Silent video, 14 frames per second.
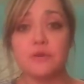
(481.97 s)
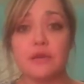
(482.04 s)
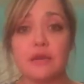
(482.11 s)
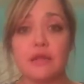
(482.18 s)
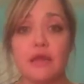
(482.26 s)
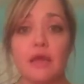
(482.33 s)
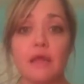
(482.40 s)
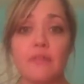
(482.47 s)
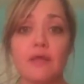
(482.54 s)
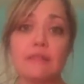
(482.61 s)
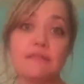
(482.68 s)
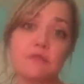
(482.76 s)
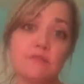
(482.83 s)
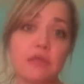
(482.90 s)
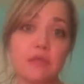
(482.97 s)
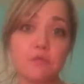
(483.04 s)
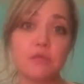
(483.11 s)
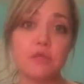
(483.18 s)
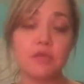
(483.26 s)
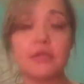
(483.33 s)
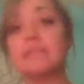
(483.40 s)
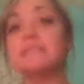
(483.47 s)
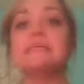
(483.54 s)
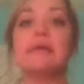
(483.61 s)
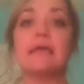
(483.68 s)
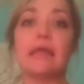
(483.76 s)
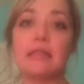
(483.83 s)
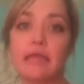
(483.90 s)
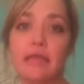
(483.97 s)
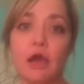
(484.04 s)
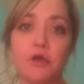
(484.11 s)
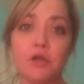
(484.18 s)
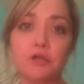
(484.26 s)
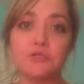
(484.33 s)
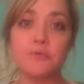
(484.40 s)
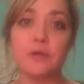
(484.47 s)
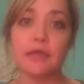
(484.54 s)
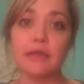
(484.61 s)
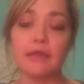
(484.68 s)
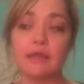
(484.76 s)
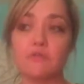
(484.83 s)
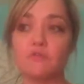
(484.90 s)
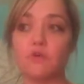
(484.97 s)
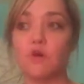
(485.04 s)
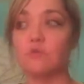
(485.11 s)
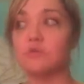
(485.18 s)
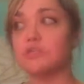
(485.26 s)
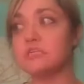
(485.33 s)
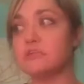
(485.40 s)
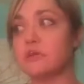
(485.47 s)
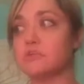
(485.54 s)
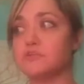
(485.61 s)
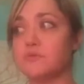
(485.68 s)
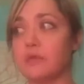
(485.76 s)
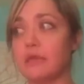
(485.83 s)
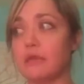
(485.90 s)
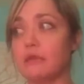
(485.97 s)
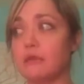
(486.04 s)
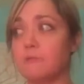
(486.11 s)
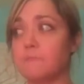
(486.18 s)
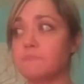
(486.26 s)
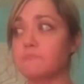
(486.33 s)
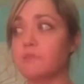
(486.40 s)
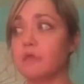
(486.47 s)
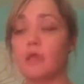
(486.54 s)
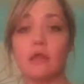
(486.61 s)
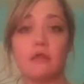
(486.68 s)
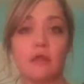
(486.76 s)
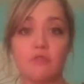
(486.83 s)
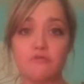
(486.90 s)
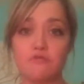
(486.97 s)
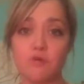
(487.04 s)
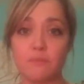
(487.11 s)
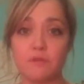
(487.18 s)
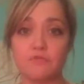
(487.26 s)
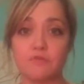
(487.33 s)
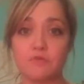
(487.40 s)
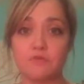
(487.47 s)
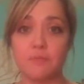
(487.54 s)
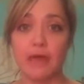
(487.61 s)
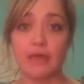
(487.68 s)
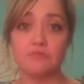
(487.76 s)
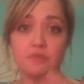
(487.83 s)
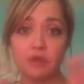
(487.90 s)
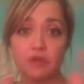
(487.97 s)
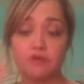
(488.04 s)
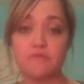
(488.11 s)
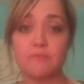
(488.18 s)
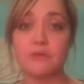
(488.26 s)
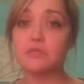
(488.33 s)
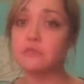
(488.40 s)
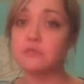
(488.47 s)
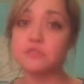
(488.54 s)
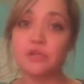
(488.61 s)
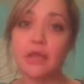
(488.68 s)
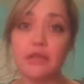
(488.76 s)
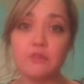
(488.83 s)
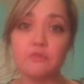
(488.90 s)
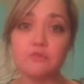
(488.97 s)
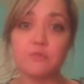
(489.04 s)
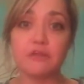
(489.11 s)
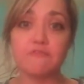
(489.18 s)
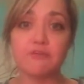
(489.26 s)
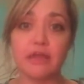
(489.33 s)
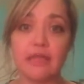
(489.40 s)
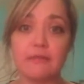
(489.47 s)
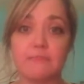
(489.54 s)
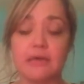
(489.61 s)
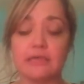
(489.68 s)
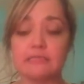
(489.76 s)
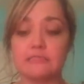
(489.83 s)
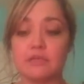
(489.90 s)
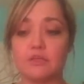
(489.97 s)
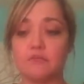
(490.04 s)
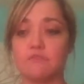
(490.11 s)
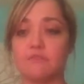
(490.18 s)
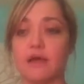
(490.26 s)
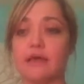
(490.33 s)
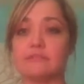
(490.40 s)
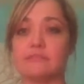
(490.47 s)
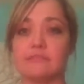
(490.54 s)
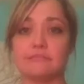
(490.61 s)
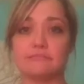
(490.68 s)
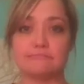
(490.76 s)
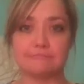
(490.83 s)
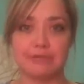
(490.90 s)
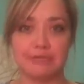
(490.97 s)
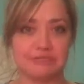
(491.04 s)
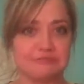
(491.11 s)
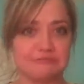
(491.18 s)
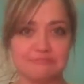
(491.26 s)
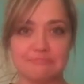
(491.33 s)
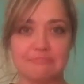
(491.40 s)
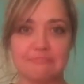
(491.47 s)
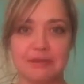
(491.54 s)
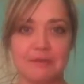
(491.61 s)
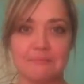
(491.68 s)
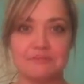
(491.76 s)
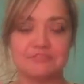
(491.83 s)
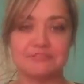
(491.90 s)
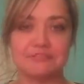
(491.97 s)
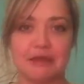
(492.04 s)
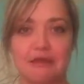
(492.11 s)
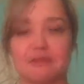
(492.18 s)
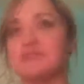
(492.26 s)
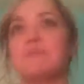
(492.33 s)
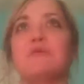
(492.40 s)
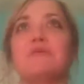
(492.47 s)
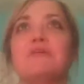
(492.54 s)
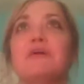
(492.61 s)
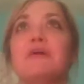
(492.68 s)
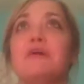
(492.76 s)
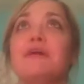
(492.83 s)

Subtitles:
And that sounds like a really good idea. And I like how you're doing it. And so she starts doing it. And another 4 months goes by. So now you've been trying to lose weight for 8 months, and you've lost, my numbers just got all jumbled.